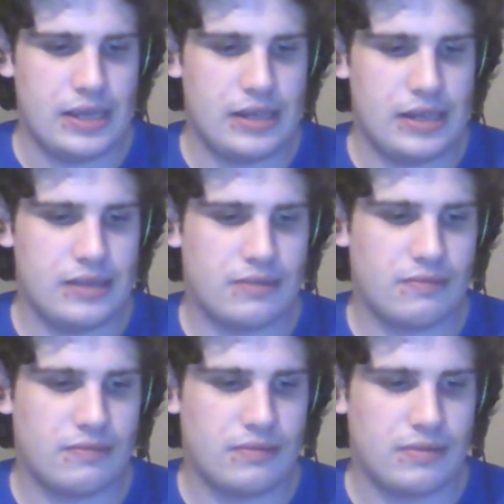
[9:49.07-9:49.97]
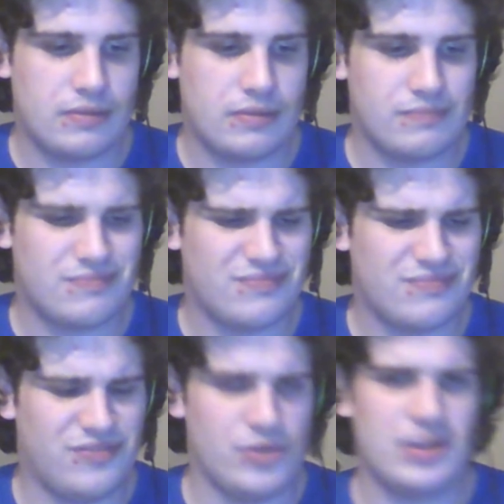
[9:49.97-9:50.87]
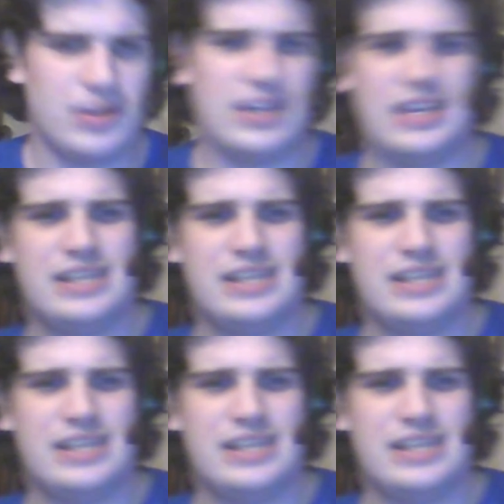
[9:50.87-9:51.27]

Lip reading: he said